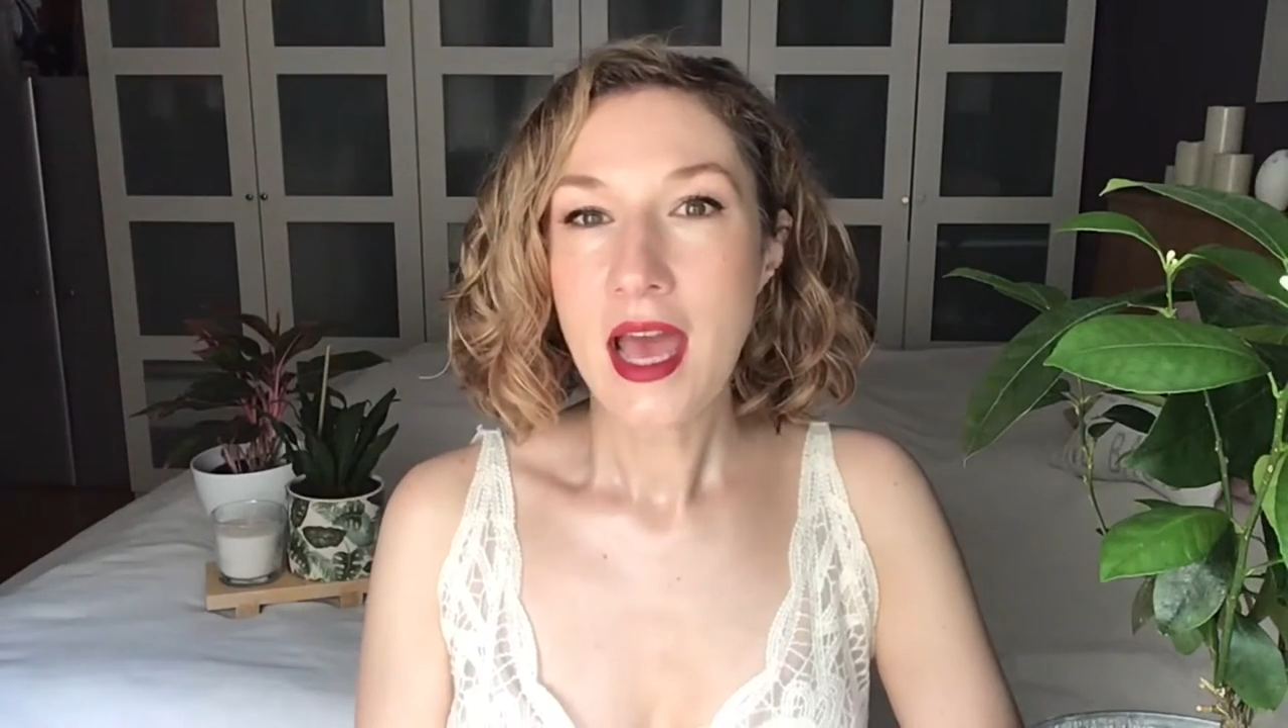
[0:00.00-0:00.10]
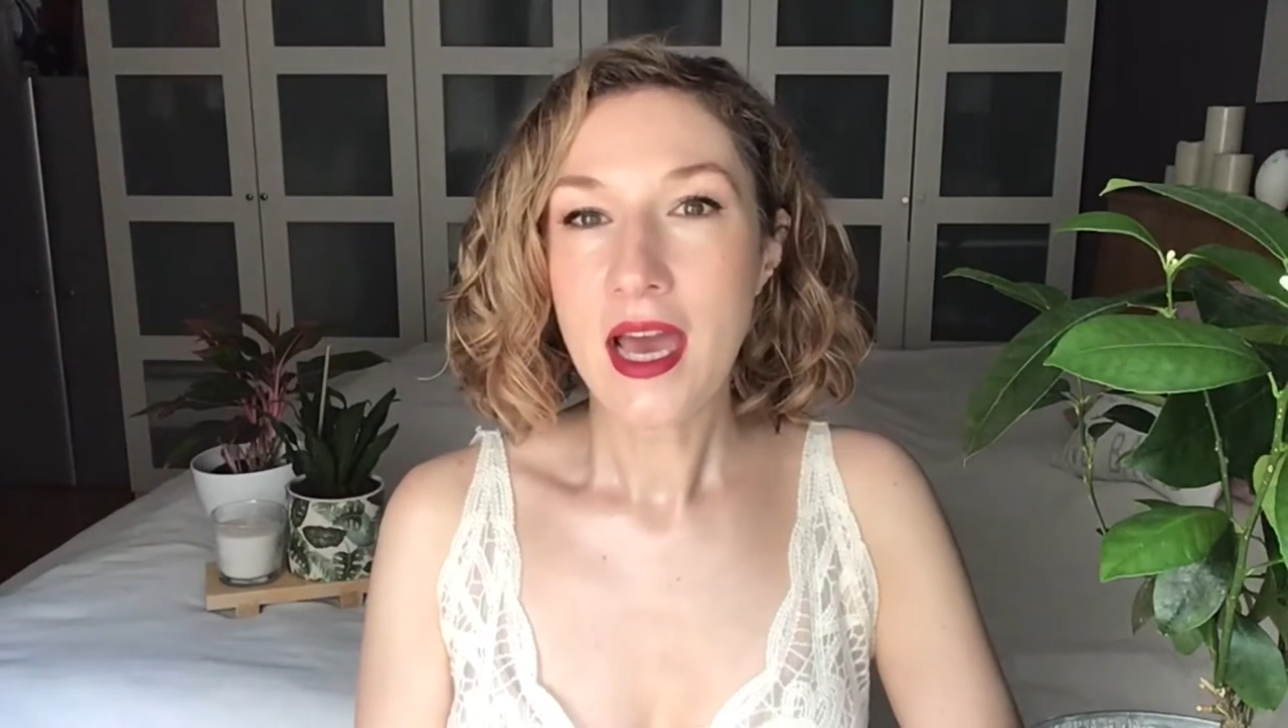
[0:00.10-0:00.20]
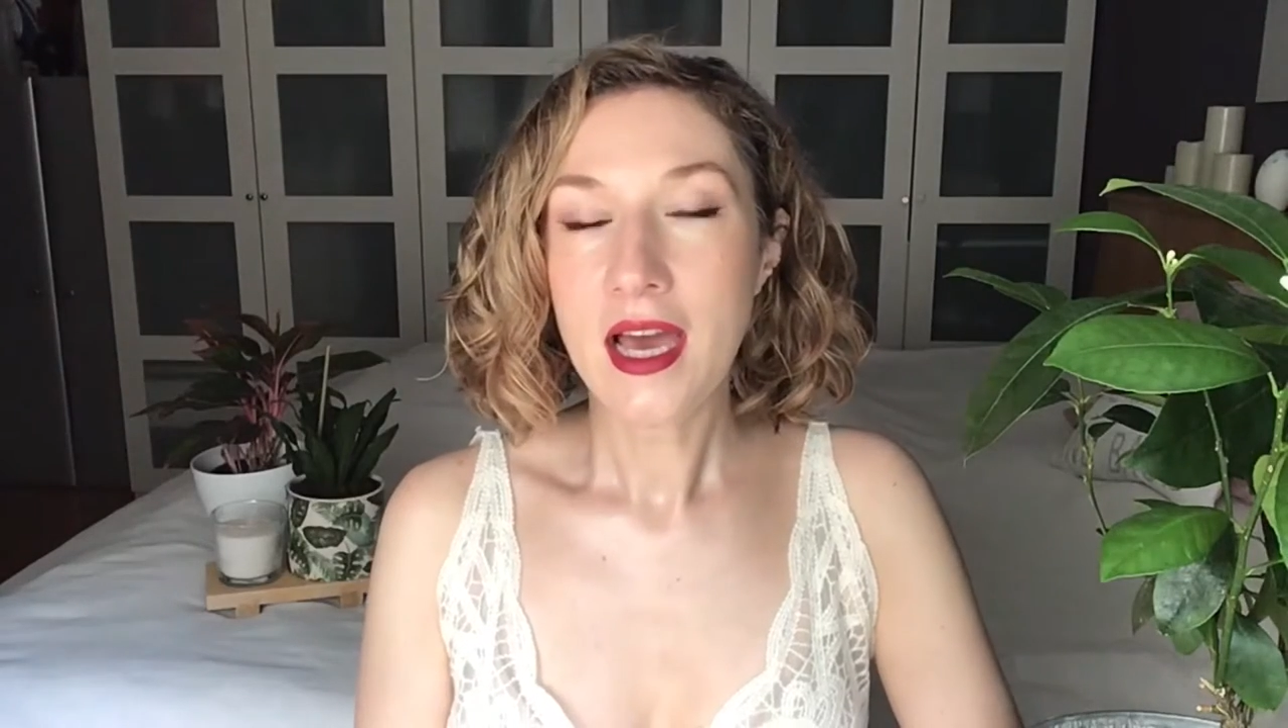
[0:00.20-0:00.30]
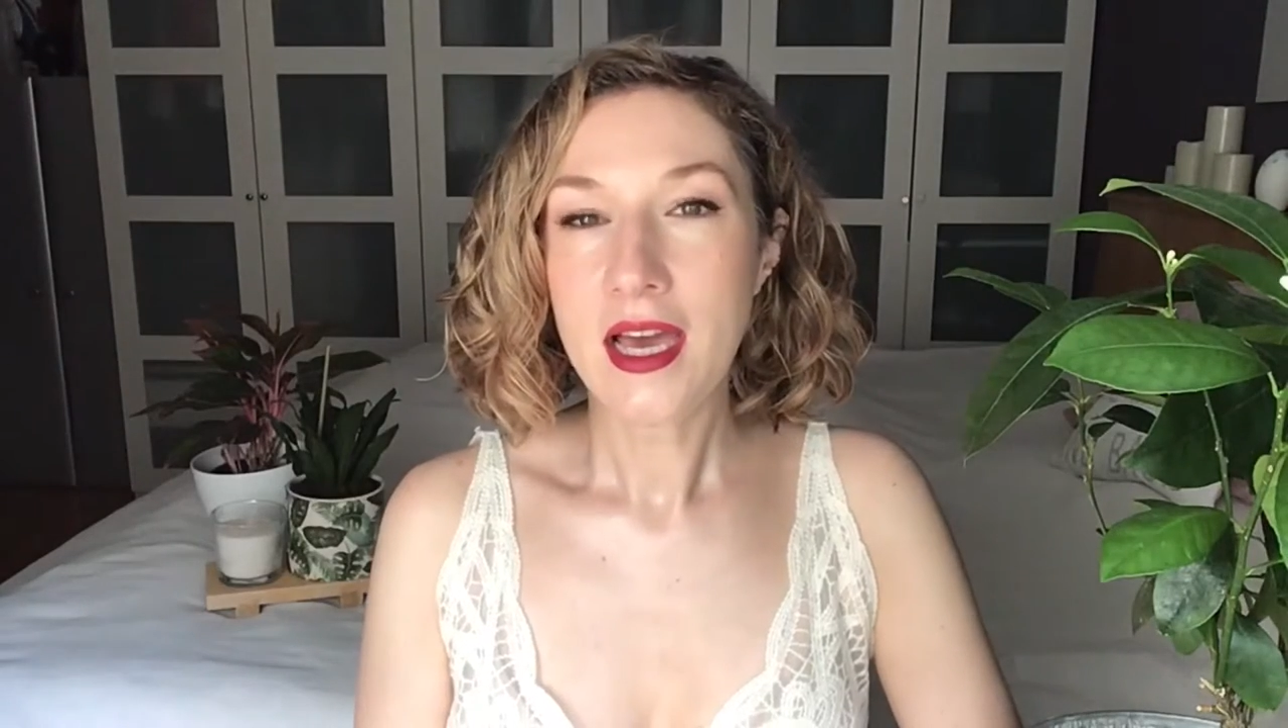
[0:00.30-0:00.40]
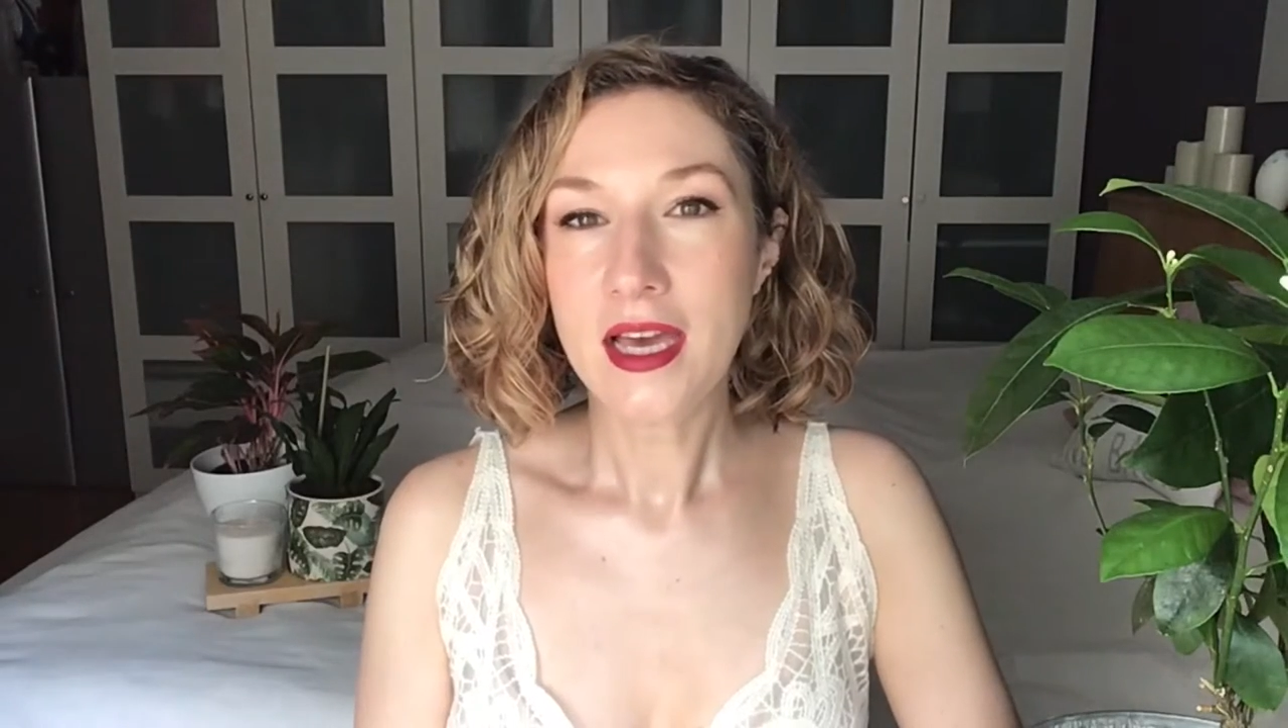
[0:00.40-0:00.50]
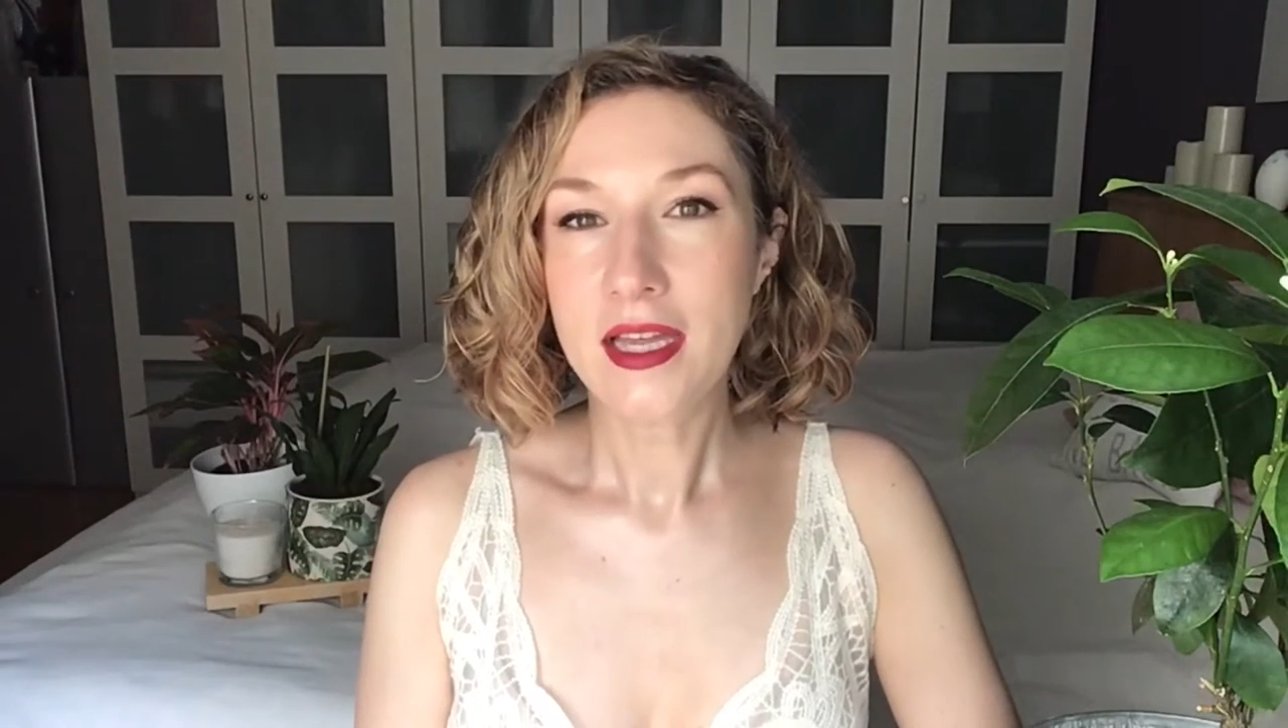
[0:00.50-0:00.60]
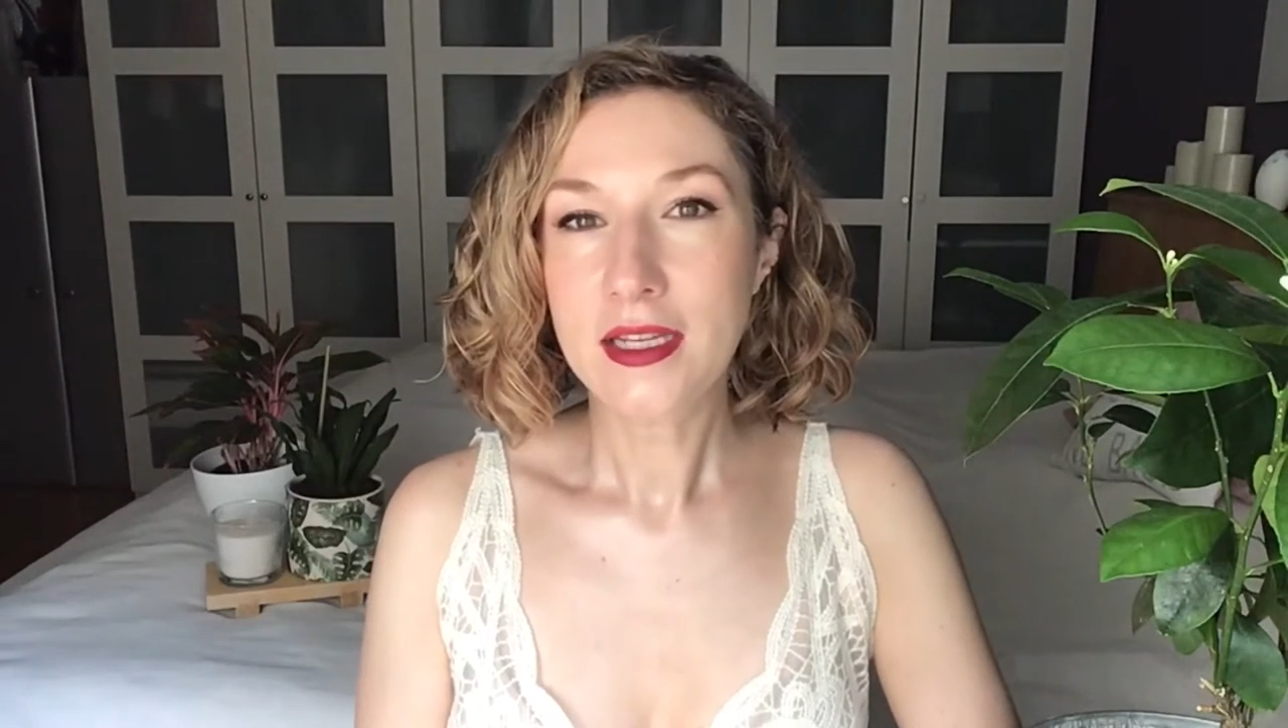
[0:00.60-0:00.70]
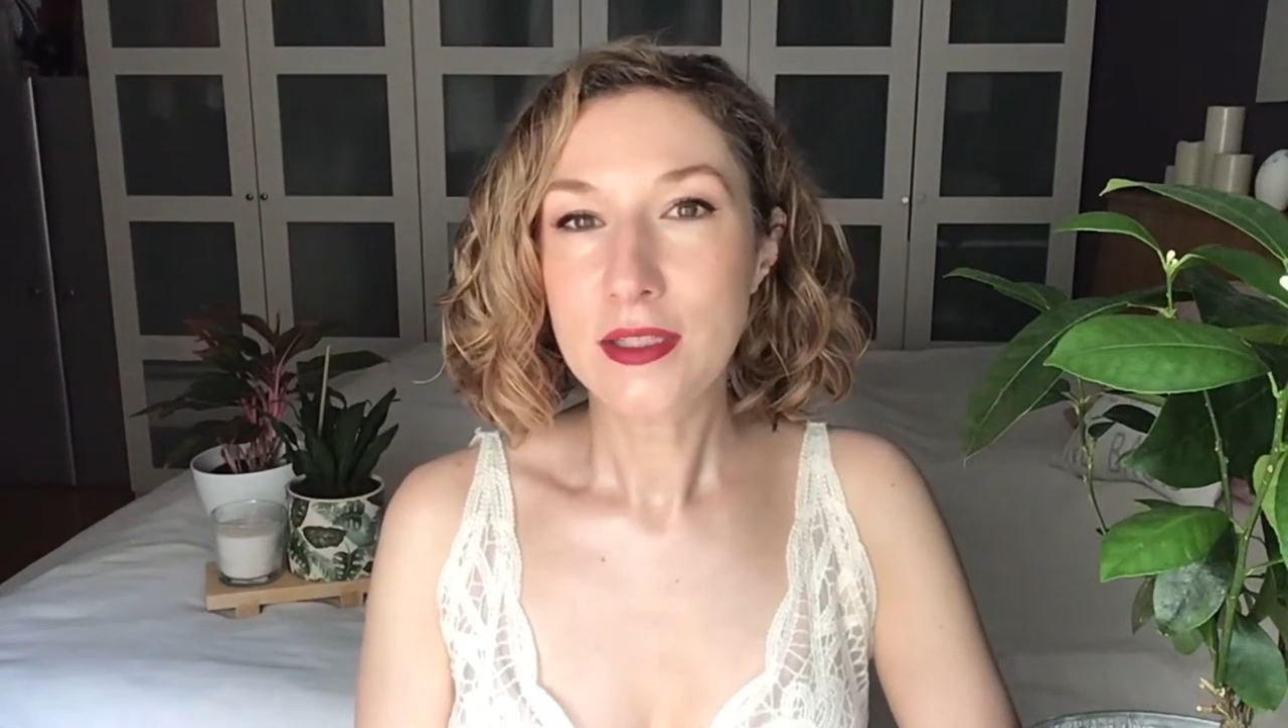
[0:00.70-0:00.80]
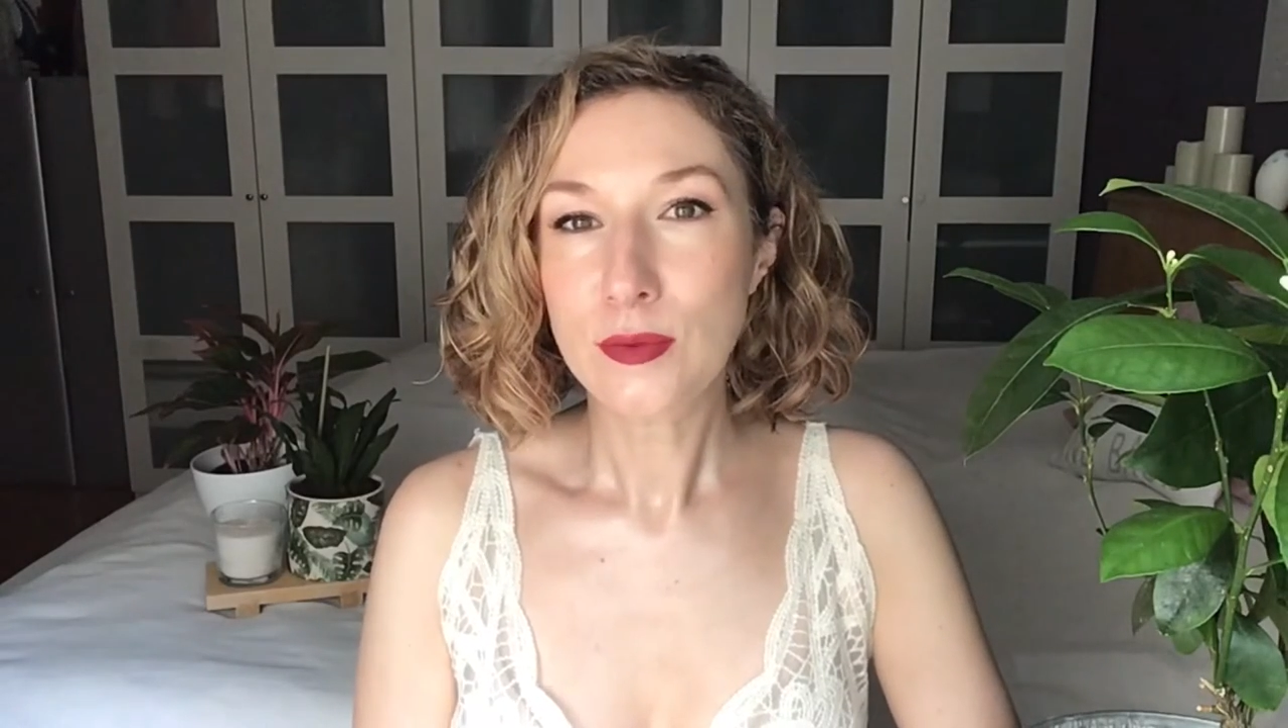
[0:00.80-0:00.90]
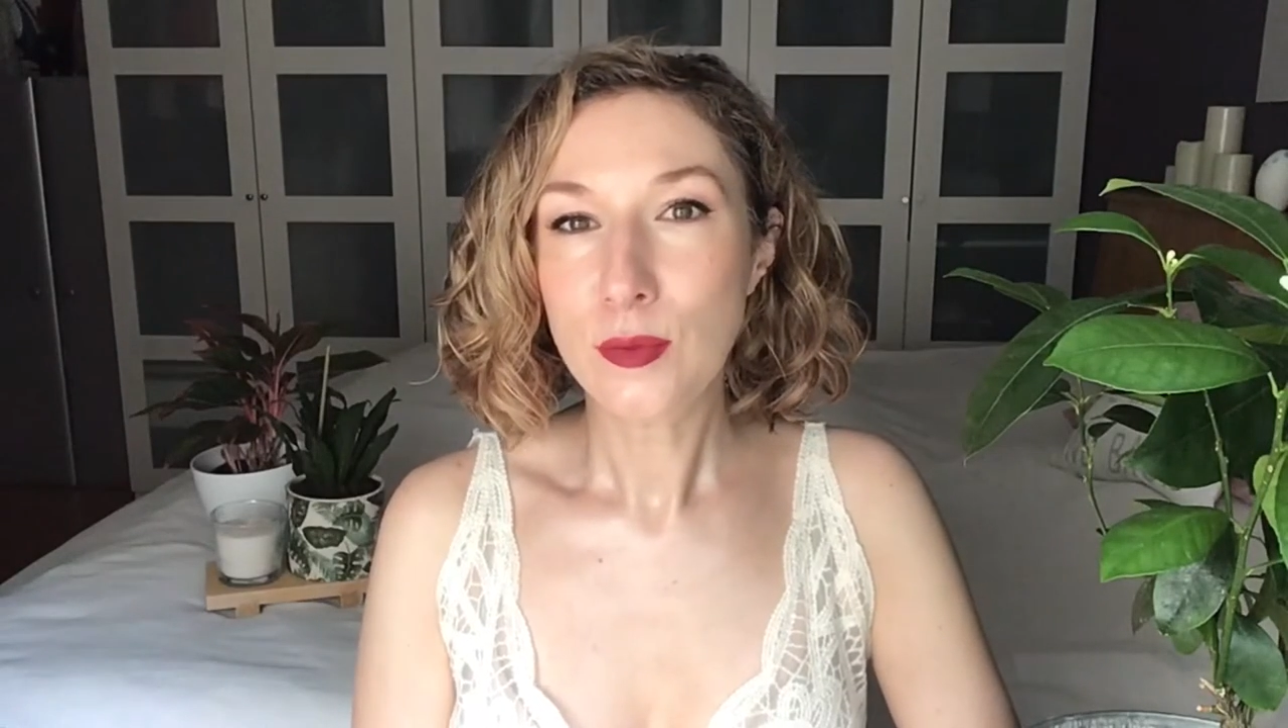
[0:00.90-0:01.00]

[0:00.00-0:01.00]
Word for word: and